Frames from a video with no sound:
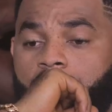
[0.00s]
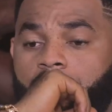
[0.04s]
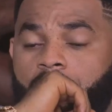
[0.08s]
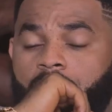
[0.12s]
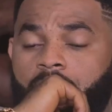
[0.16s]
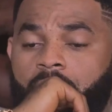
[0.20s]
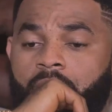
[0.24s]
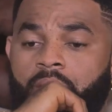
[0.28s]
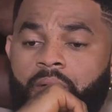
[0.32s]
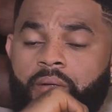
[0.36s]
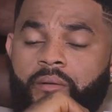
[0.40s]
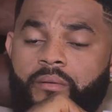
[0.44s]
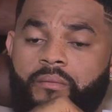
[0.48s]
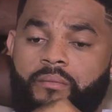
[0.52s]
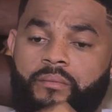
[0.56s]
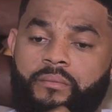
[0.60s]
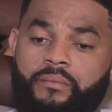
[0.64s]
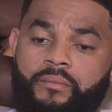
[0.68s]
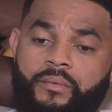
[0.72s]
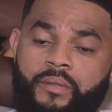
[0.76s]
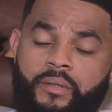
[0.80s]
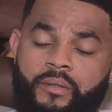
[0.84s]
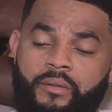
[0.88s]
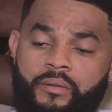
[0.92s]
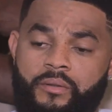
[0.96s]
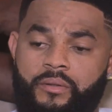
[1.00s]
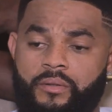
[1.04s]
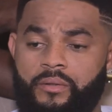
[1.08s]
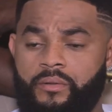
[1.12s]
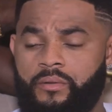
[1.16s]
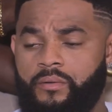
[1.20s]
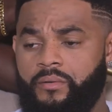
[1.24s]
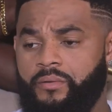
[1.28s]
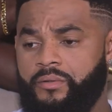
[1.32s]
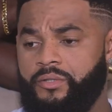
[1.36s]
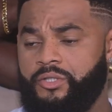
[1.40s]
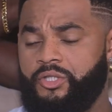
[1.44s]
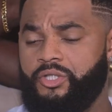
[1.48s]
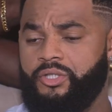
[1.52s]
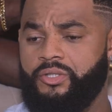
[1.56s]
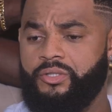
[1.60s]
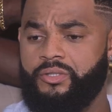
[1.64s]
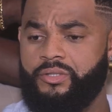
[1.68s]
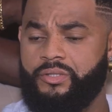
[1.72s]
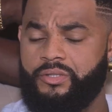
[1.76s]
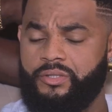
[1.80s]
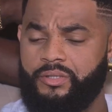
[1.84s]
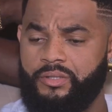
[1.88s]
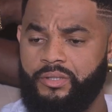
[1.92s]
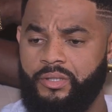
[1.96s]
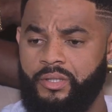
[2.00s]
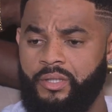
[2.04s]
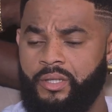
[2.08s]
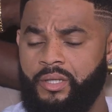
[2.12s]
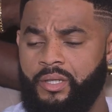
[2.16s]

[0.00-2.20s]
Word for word: Well, Uncle, you just